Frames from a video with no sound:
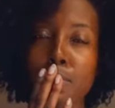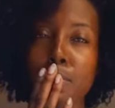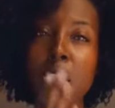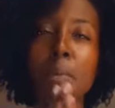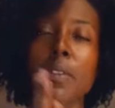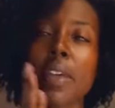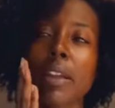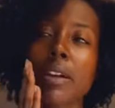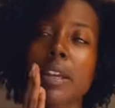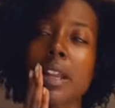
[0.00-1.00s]
people that
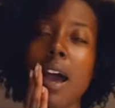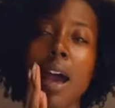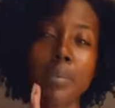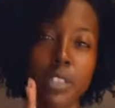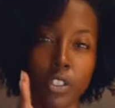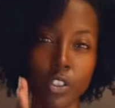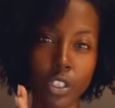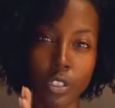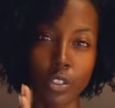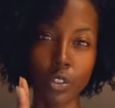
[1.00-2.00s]
are in
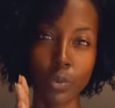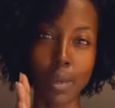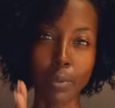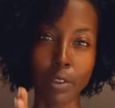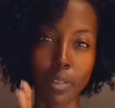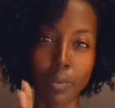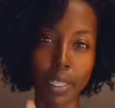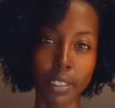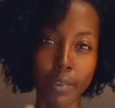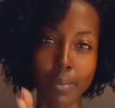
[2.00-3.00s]
opposition to my
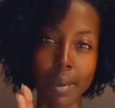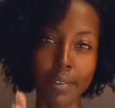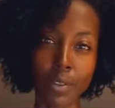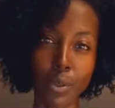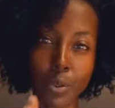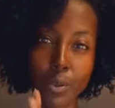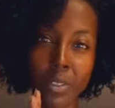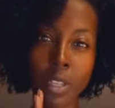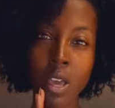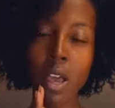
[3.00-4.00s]
perspective and my views,